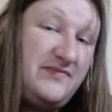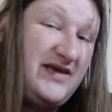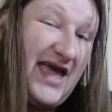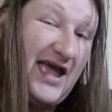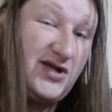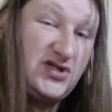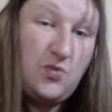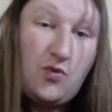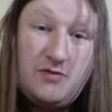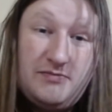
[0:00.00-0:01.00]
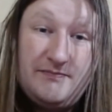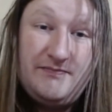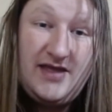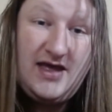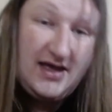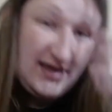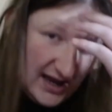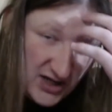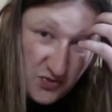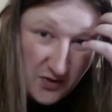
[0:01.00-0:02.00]
be Chaos Warp.
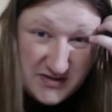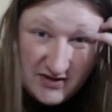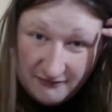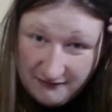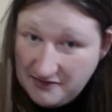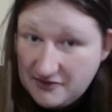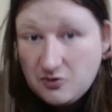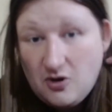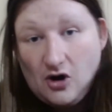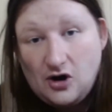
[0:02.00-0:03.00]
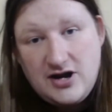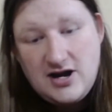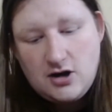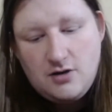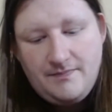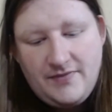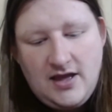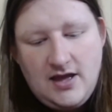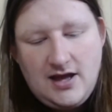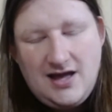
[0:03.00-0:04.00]
Chaos Warp's a fun little card here.
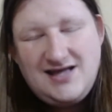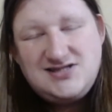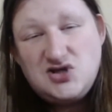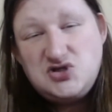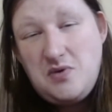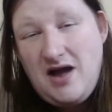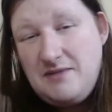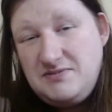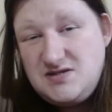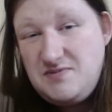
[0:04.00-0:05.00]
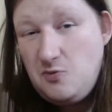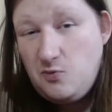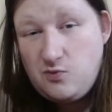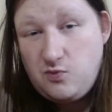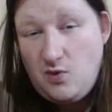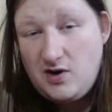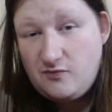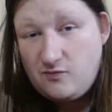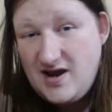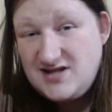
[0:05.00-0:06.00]
It also happens to be one of
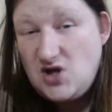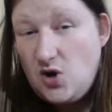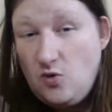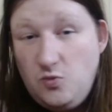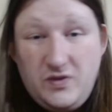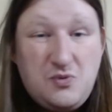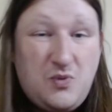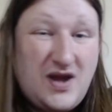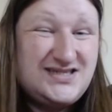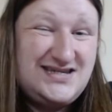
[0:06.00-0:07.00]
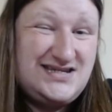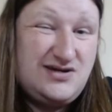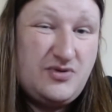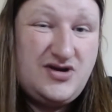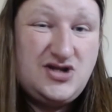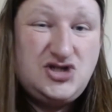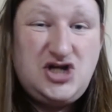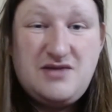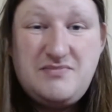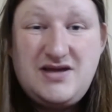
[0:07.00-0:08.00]
Red's only ways to deal with an
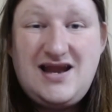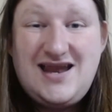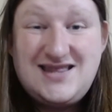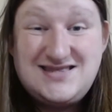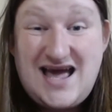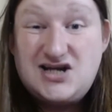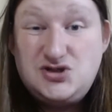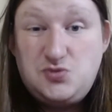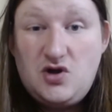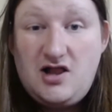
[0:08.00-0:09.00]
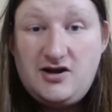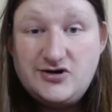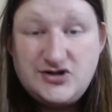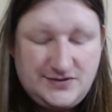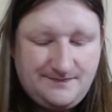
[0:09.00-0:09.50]
enchantment in its actual colors.